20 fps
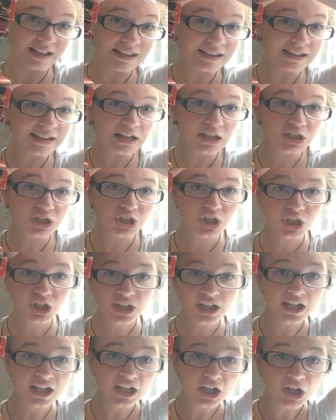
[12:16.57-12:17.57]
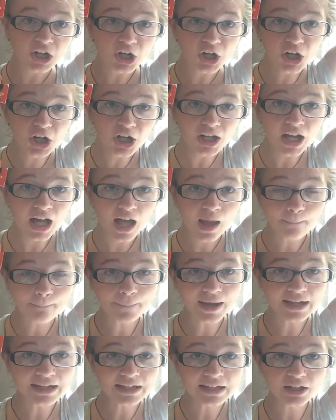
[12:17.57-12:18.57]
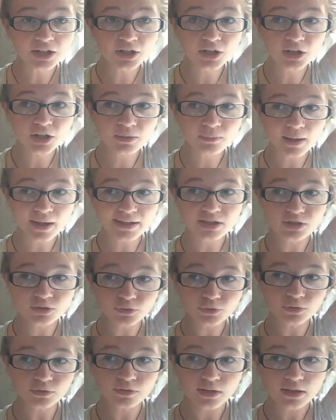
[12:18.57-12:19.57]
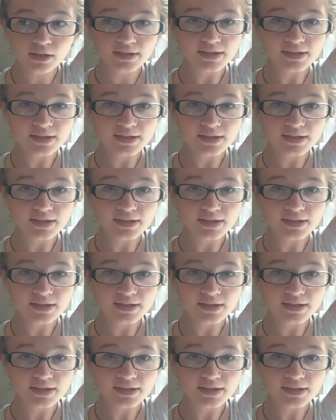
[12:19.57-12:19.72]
literature year, my school